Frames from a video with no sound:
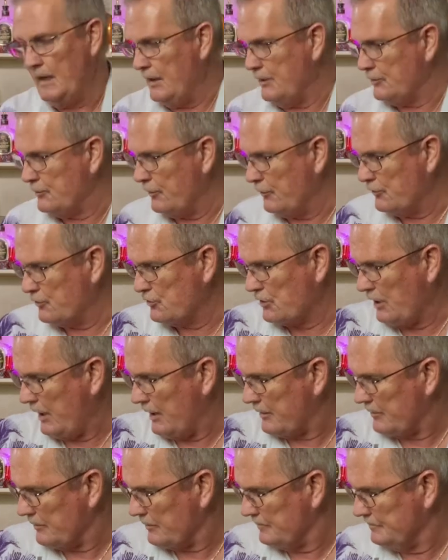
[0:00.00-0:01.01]
into the
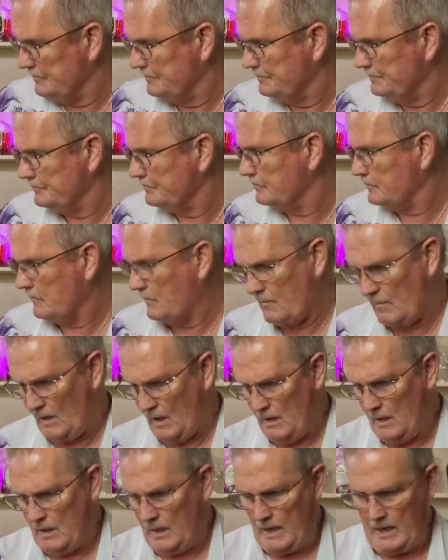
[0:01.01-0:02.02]
shaker.
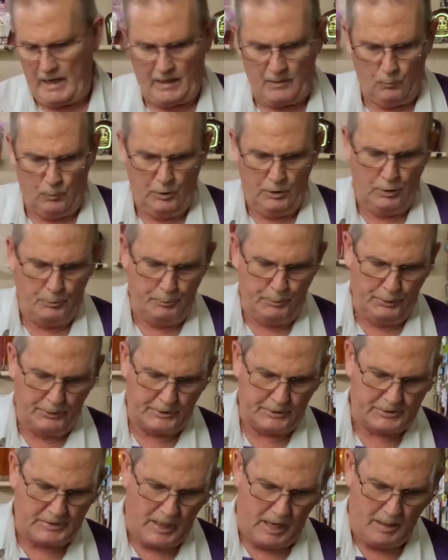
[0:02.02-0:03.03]
And we'll put
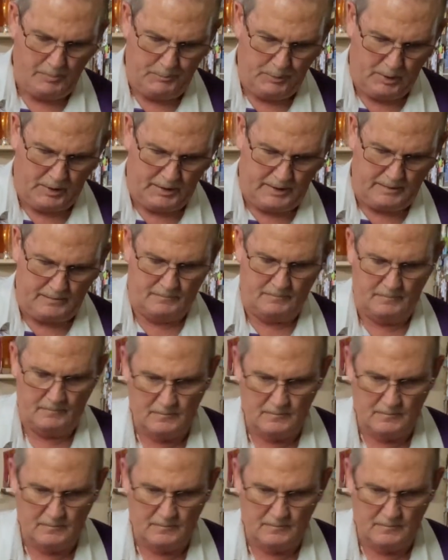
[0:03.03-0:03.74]
a top on it.